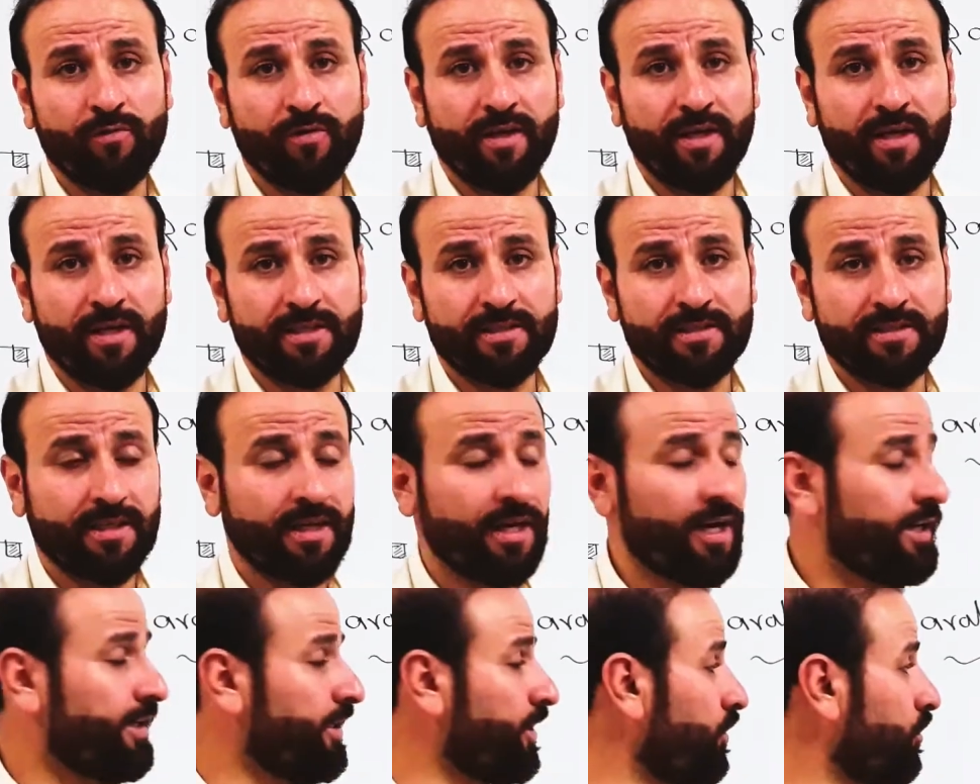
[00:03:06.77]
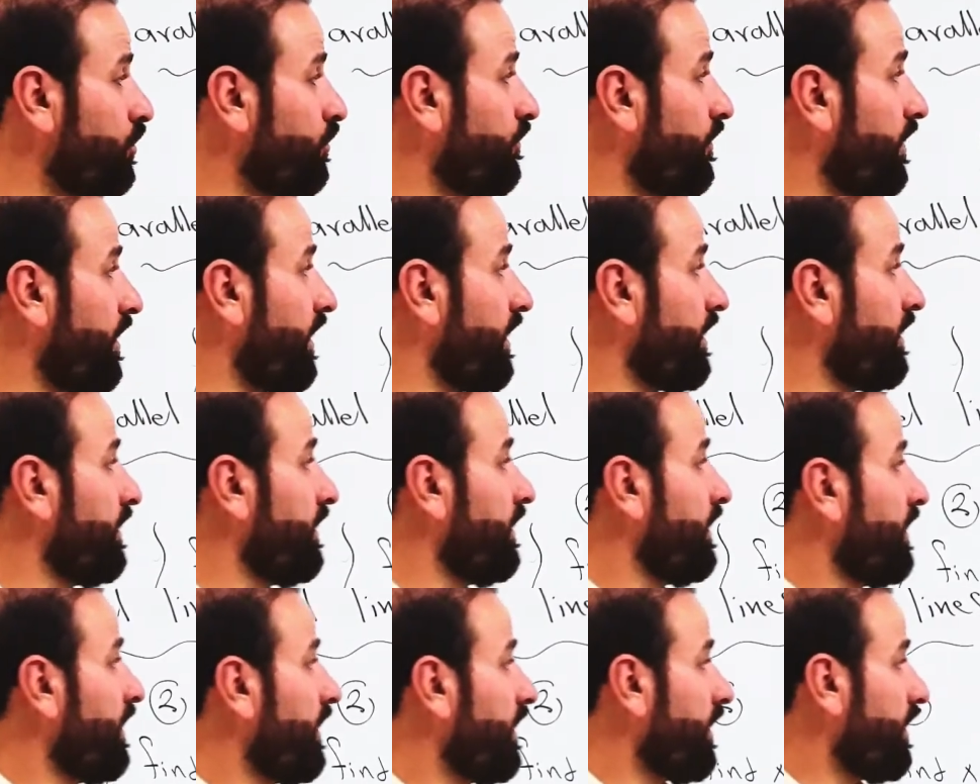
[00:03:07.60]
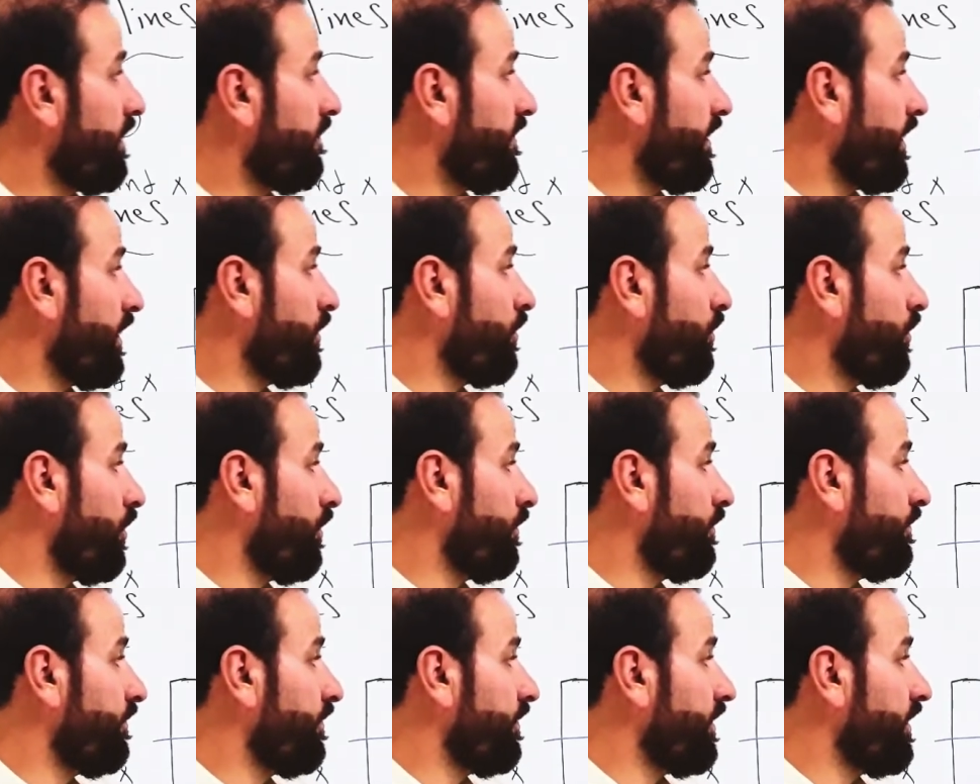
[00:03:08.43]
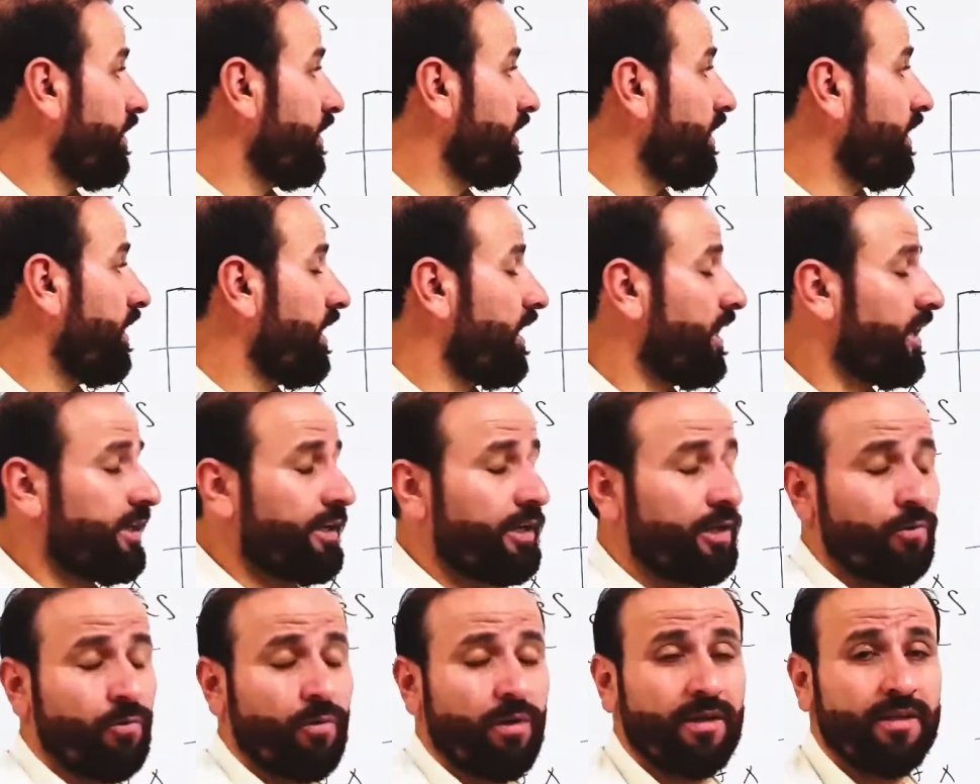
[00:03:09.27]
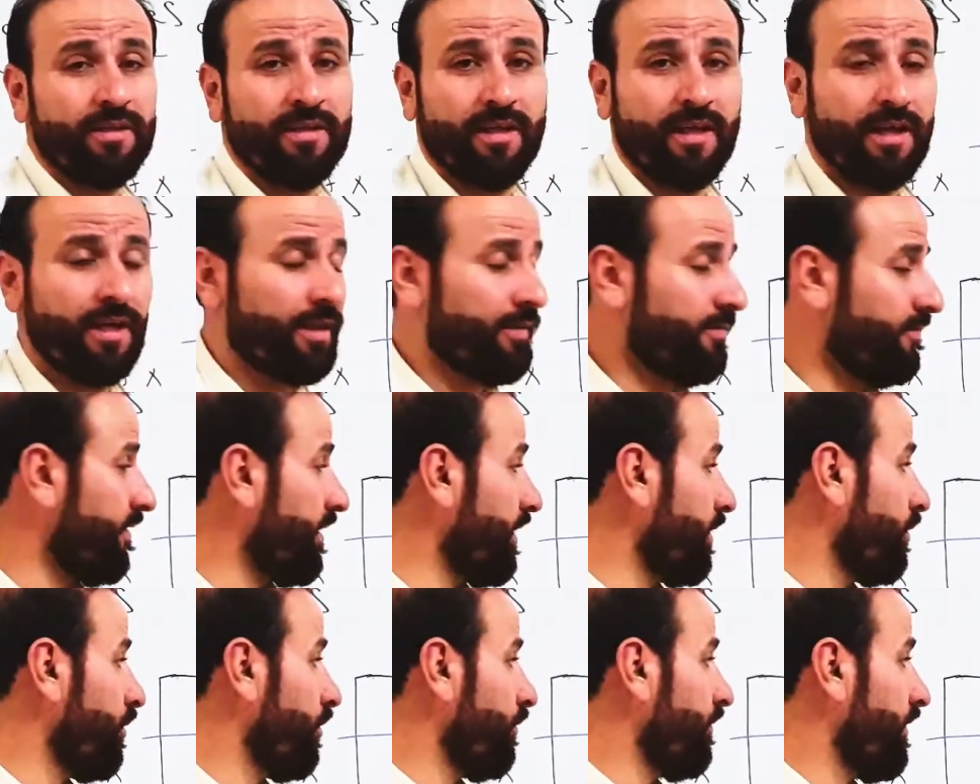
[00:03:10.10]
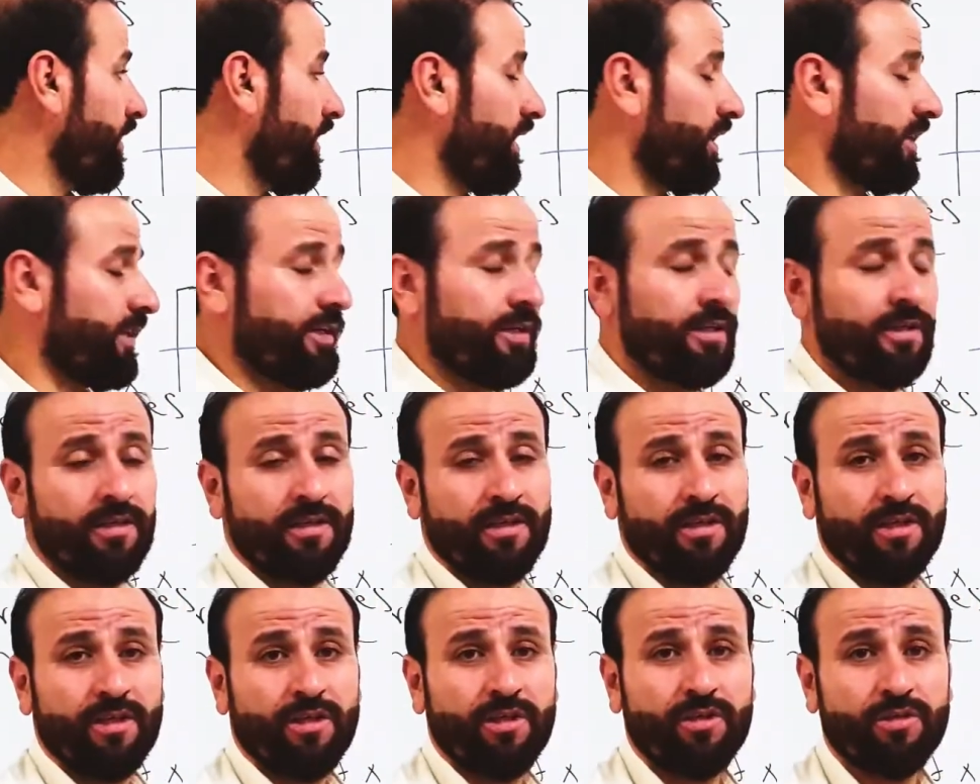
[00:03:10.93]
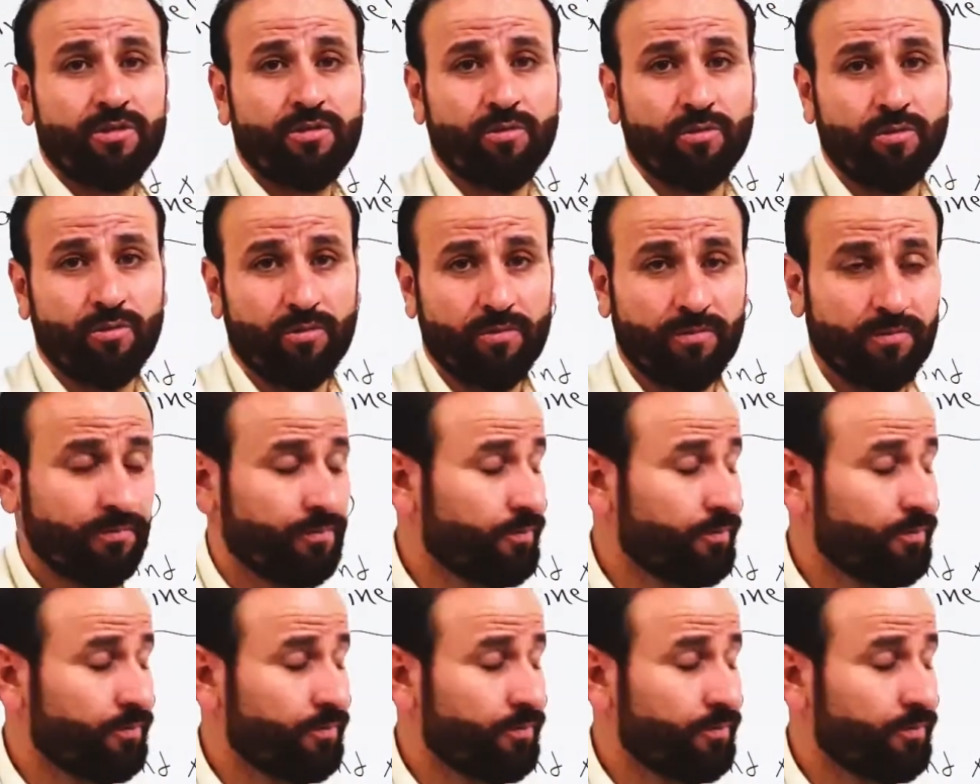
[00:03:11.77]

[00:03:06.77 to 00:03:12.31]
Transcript: x, I need to find the value of angle 1 and value of angle 2.